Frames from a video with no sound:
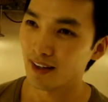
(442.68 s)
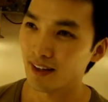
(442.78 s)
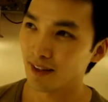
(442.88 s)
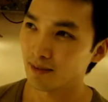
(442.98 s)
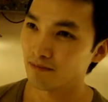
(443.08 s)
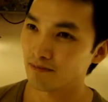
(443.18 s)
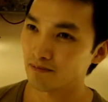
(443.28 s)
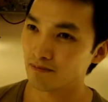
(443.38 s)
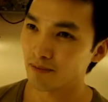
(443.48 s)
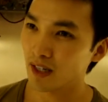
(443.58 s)

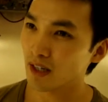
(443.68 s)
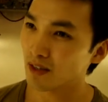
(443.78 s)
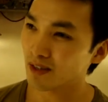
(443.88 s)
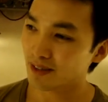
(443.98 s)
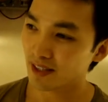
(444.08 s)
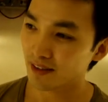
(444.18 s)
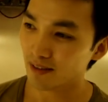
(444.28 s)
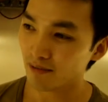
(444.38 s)
No, I